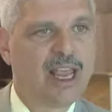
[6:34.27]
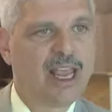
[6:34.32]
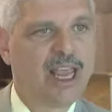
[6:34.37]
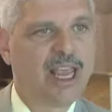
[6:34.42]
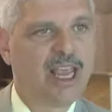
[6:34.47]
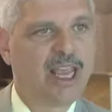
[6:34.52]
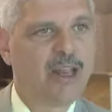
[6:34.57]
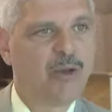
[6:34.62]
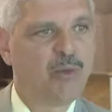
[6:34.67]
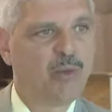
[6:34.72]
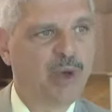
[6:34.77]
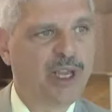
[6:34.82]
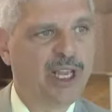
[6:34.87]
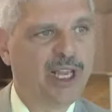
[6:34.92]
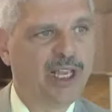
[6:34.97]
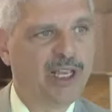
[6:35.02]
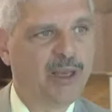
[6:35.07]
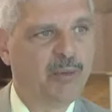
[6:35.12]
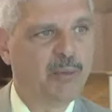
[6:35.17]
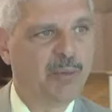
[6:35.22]
and
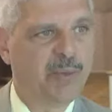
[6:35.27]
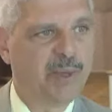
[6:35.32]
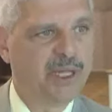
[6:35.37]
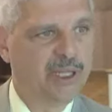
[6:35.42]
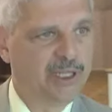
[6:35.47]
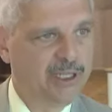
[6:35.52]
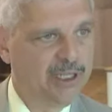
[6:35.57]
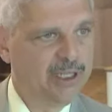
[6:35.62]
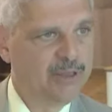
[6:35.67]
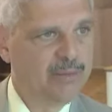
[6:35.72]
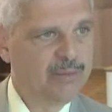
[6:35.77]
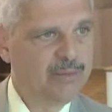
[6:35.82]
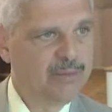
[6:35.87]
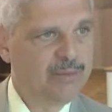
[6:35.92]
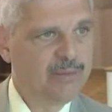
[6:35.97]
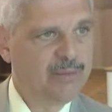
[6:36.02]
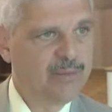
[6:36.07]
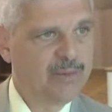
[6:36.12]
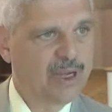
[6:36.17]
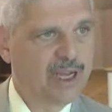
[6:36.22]
we build them
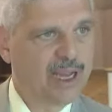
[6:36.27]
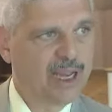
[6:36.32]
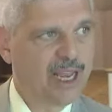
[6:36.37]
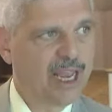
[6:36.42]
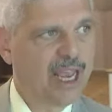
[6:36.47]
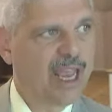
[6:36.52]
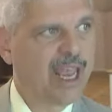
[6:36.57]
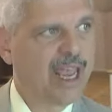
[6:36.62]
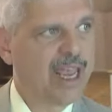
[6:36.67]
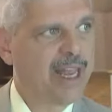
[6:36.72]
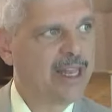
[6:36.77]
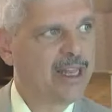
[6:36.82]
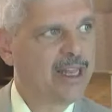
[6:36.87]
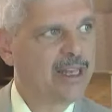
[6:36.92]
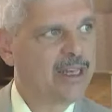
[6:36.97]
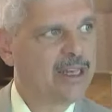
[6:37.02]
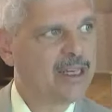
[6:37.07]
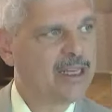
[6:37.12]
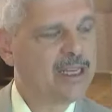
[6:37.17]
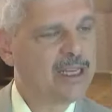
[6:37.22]

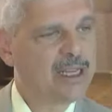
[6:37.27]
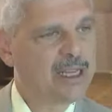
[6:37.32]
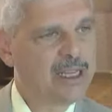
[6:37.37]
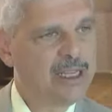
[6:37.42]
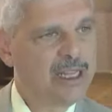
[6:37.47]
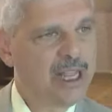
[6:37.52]
and uh,